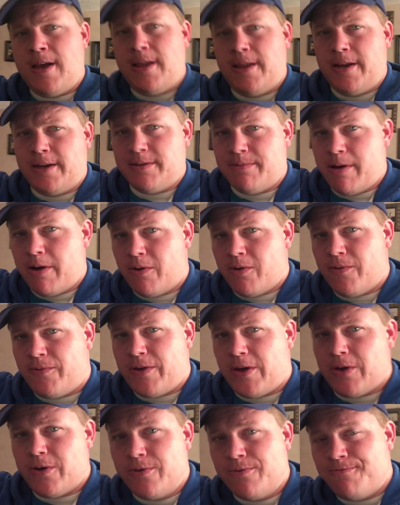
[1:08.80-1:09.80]
There's my
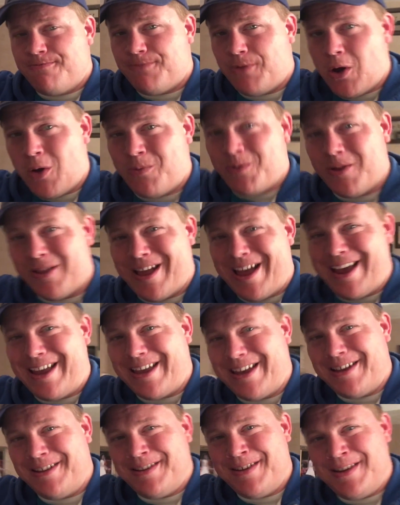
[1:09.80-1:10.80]
review. Hope you like
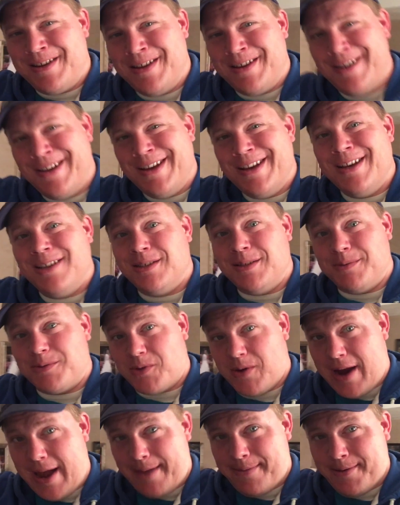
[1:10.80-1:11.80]
it.
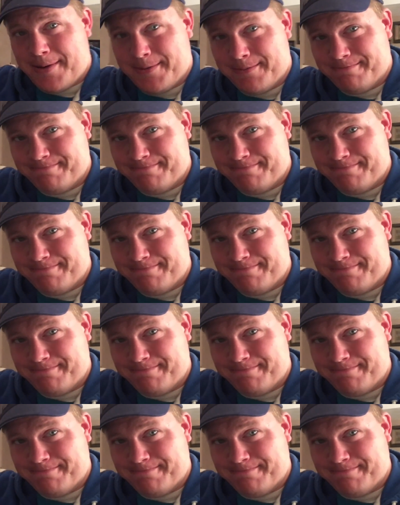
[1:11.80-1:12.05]
Subscribe.